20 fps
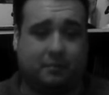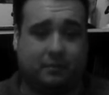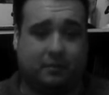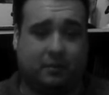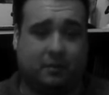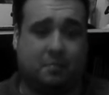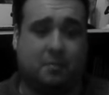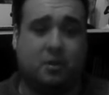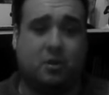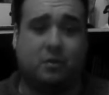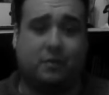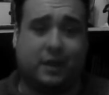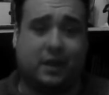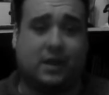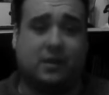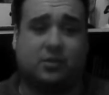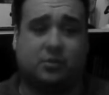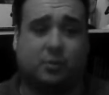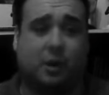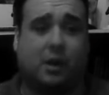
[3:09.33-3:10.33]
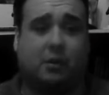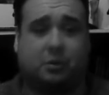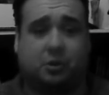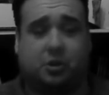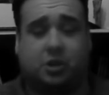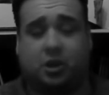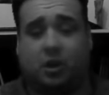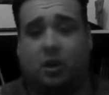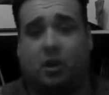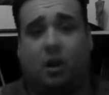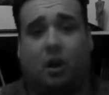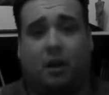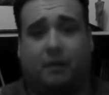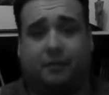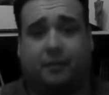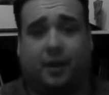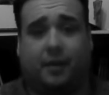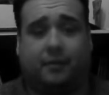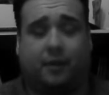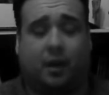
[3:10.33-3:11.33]
The movie is well
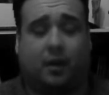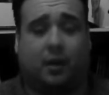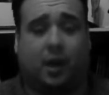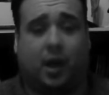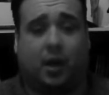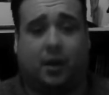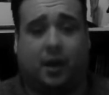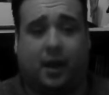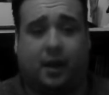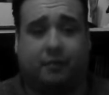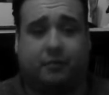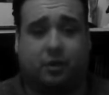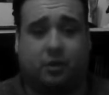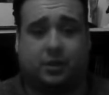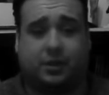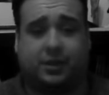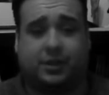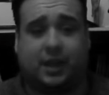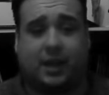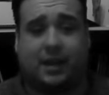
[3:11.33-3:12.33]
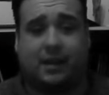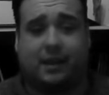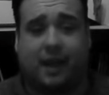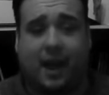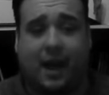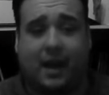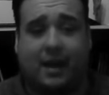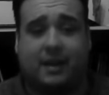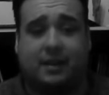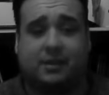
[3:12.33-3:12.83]
shot, I've got to say that.